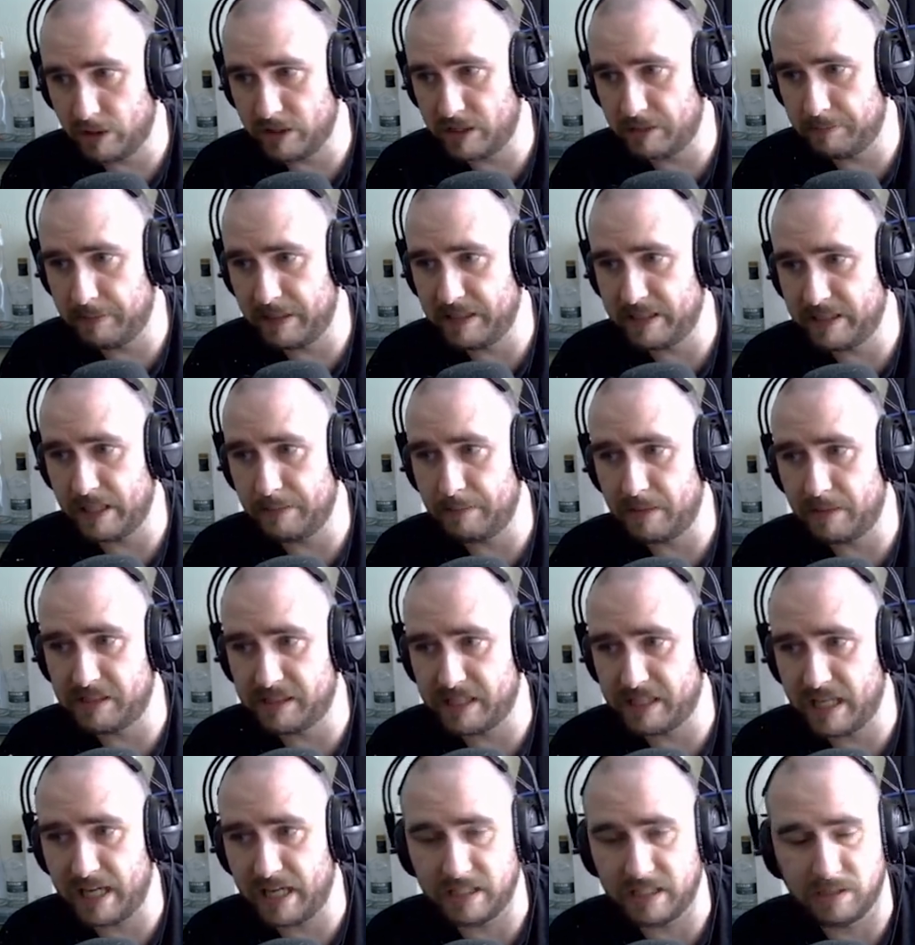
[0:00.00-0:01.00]
to maintain my
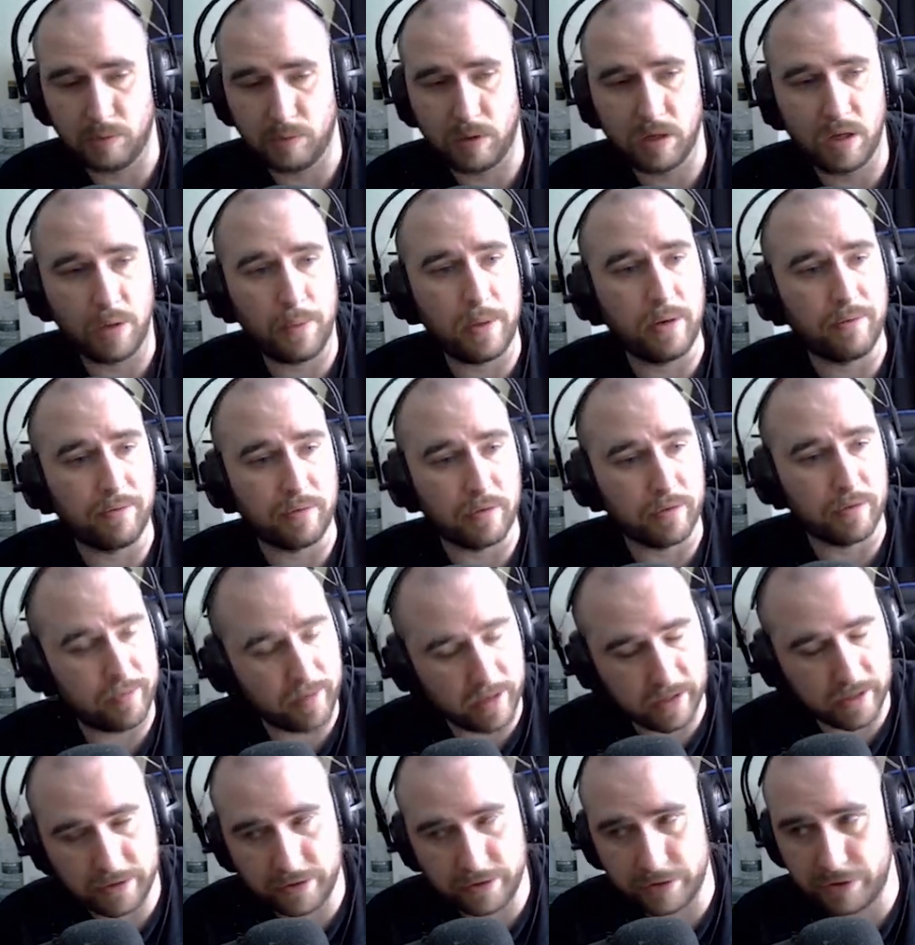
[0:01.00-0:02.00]
stacks while I wait for a
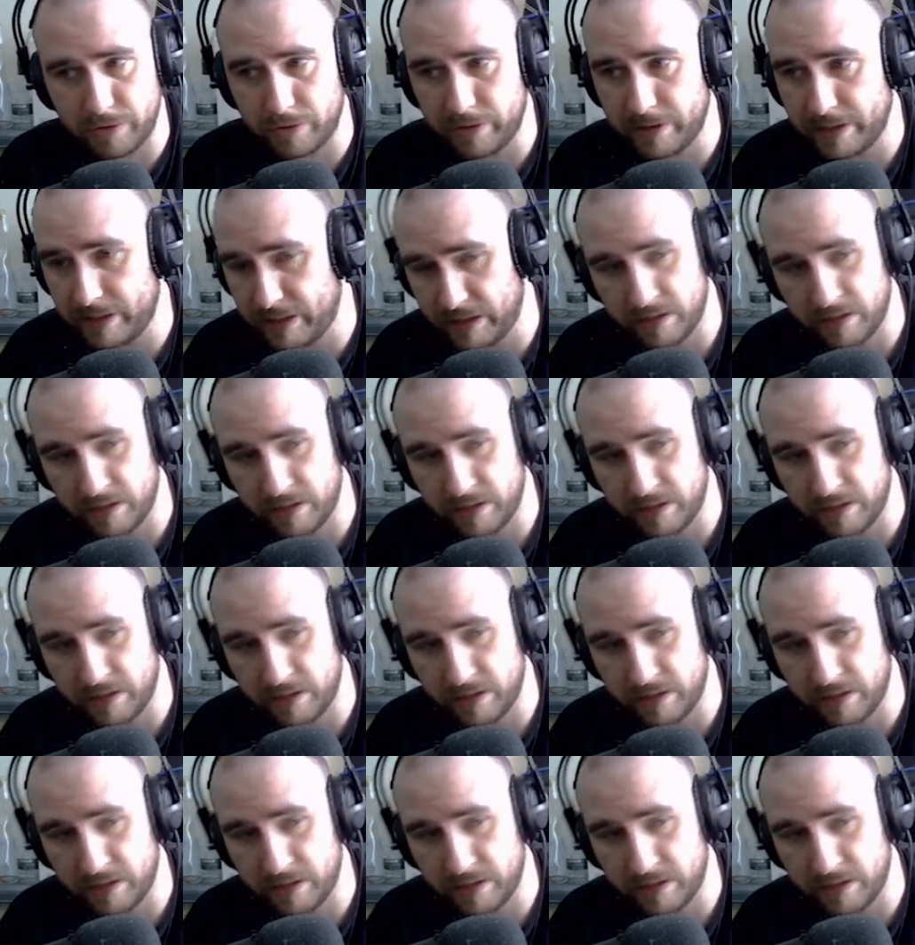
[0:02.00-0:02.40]
friend to join, and